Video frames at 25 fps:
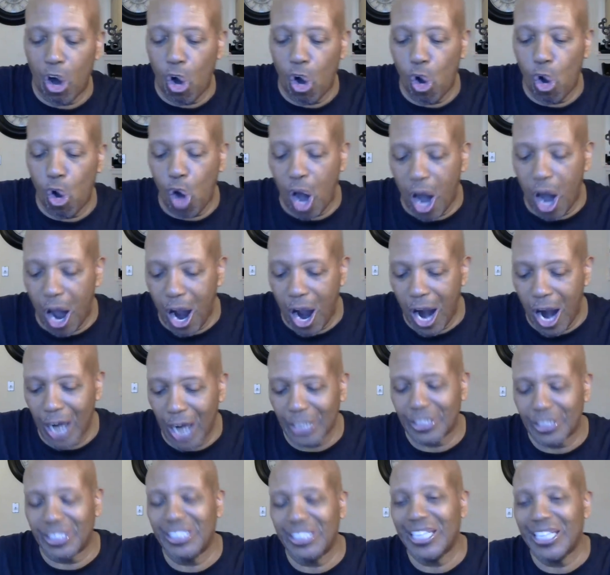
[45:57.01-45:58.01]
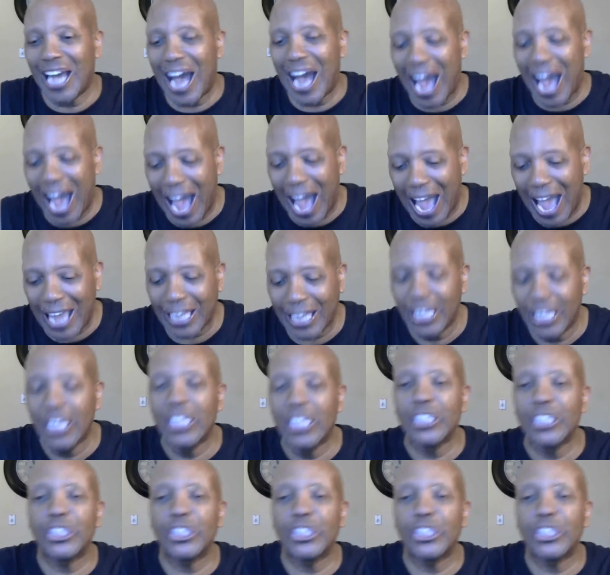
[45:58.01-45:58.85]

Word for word: O R D I.